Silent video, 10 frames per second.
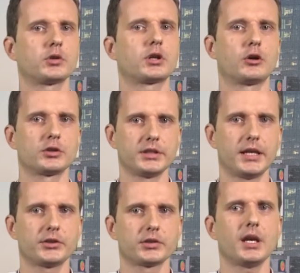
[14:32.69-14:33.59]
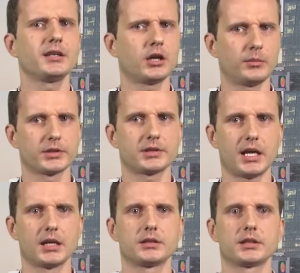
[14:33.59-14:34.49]
coordination and common
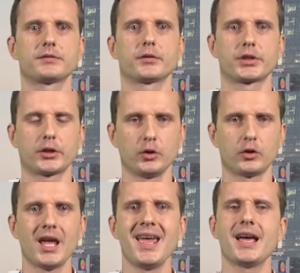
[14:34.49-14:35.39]
standards for secure